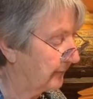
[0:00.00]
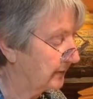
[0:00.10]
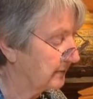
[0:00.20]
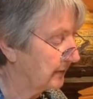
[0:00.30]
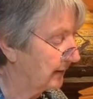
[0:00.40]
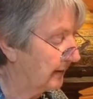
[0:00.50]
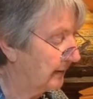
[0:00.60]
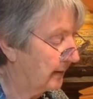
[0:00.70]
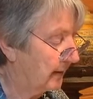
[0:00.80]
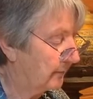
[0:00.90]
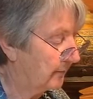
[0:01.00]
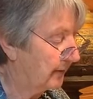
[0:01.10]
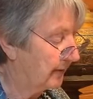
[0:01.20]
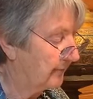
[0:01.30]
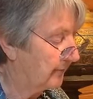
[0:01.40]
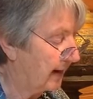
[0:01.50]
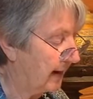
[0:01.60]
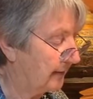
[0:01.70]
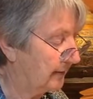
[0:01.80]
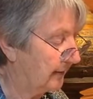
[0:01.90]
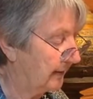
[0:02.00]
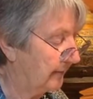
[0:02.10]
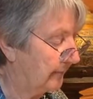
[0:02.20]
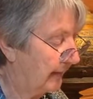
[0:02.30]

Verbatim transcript: rustling, rid of crackling,